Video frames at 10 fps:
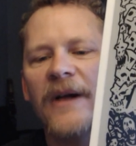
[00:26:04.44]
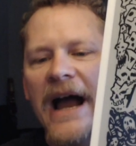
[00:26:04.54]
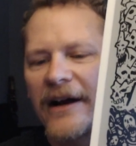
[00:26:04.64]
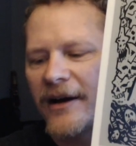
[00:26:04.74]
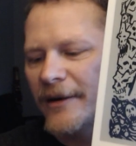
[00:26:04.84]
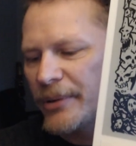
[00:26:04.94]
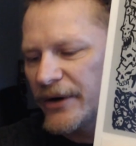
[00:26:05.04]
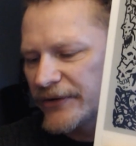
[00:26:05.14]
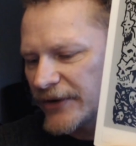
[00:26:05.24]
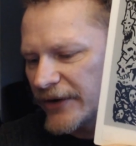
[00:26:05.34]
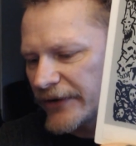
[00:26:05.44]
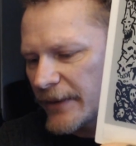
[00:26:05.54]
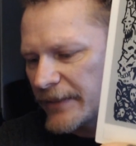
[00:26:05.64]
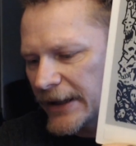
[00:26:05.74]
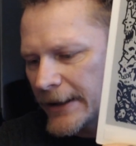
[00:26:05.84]
AtCon poster or
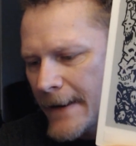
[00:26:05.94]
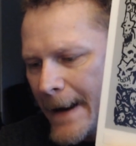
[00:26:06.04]
something.